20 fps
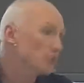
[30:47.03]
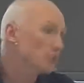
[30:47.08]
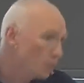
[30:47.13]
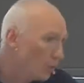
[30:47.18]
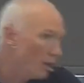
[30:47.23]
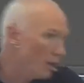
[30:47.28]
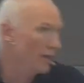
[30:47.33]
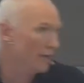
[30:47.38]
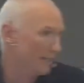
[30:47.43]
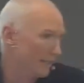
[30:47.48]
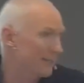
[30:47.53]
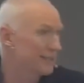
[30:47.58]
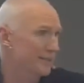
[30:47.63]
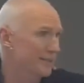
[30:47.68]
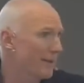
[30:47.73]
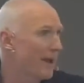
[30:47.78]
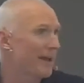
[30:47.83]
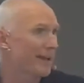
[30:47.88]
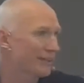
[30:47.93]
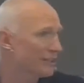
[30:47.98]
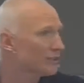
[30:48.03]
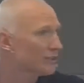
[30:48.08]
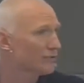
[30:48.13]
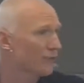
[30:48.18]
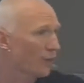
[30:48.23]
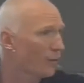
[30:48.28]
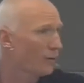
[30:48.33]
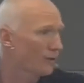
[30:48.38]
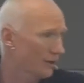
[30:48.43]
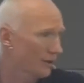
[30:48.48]
is working to make us
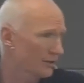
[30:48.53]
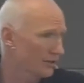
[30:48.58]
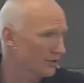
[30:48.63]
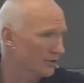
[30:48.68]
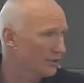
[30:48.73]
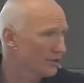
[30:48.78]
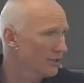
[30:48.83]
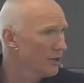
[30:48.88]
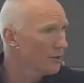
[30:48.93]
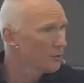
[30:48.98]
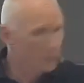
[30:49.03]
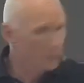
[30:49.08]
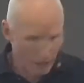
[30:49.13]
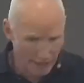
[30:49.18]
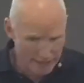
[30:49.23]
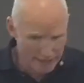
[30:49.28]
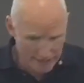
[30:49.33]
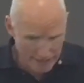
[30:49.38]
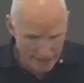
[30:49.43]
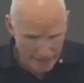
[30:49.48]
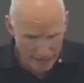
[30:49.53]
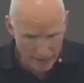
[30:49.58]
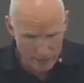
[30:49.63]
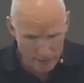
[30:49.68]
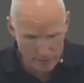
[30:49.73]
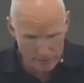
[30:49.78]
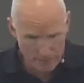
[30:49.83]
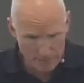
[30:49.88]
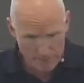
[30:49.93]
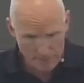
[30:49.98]
faultless right
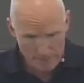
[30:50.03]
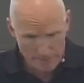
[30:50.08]
now.